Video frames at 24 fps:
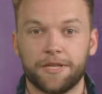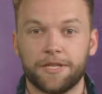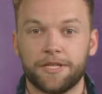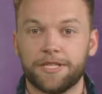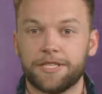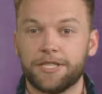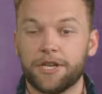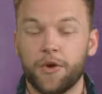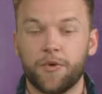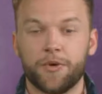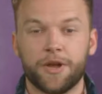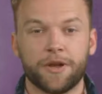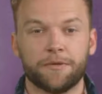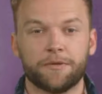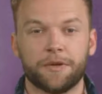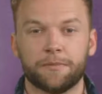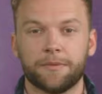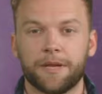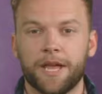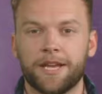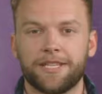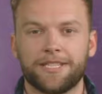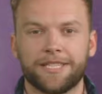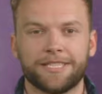So are you
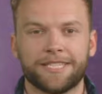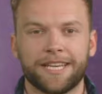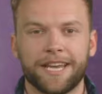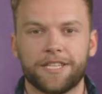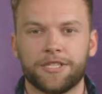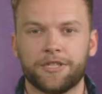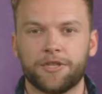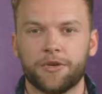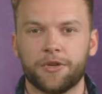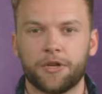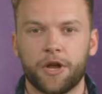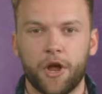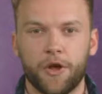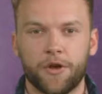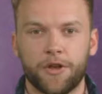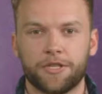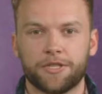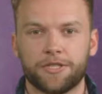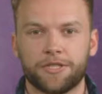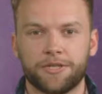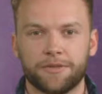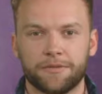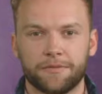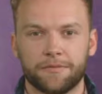prepared to test your
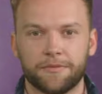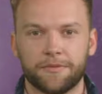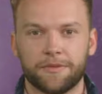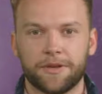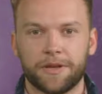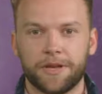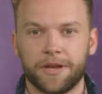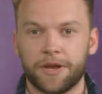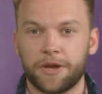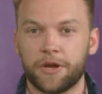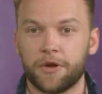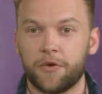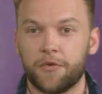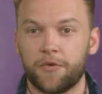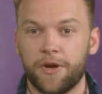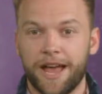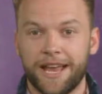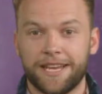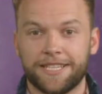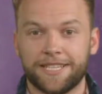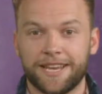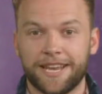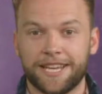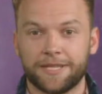knowledge?
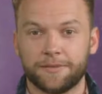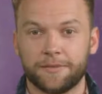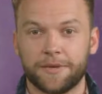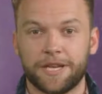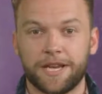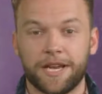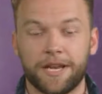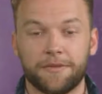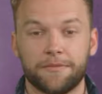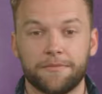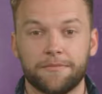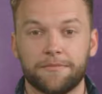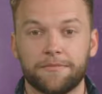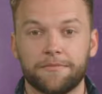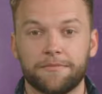Great, let's begin.